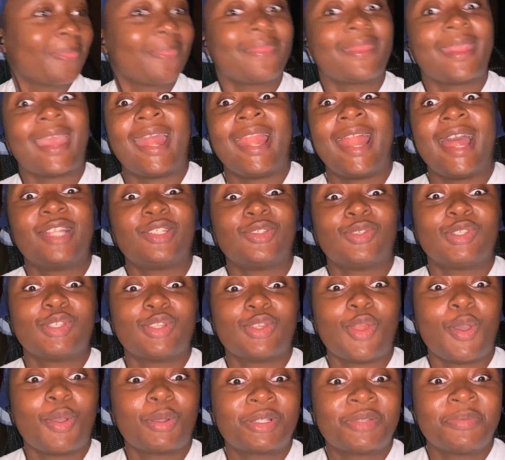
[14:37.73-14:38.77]
Then I
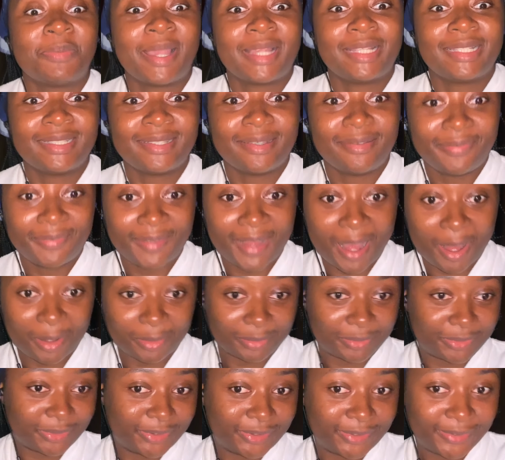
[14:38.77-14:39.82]
just locked myself
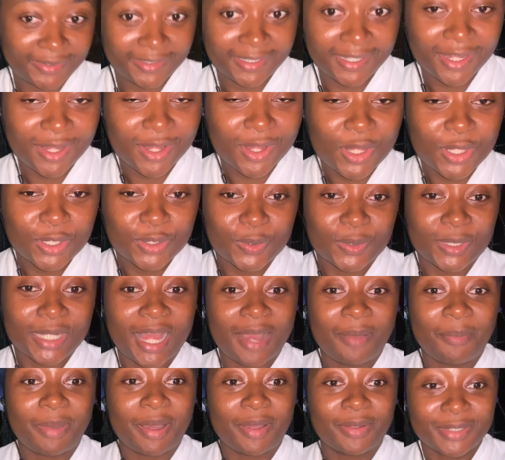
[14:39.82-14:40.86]
out. So now
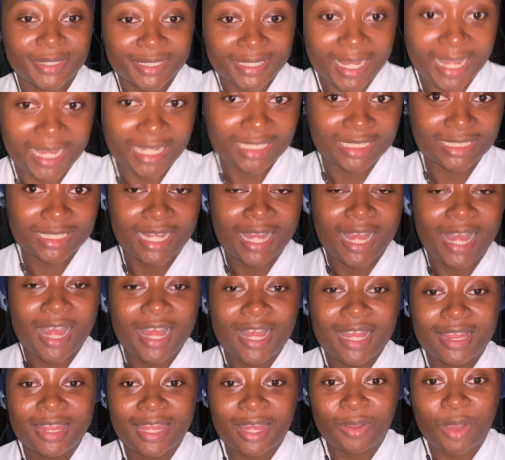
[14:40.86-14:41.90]
I'm outside.
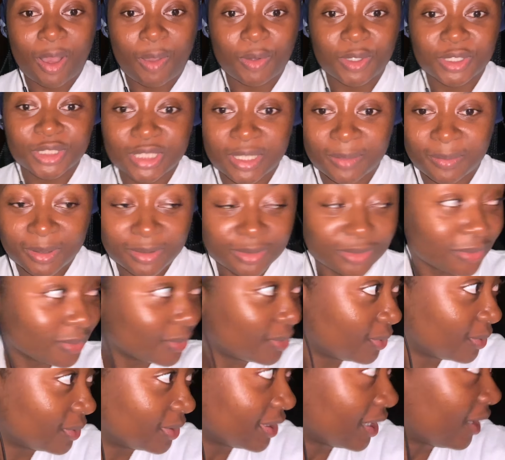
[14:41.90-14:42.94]
Then I was about to
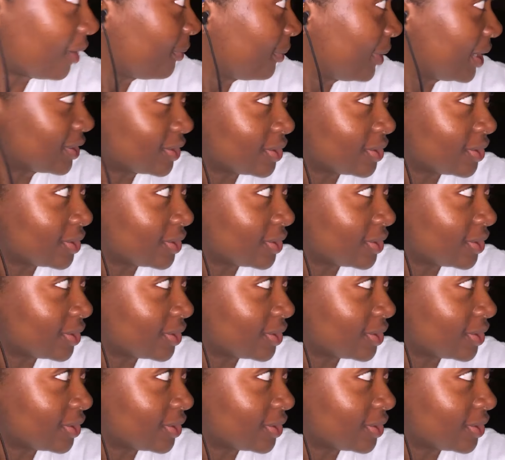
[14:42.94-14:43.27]
go down, but I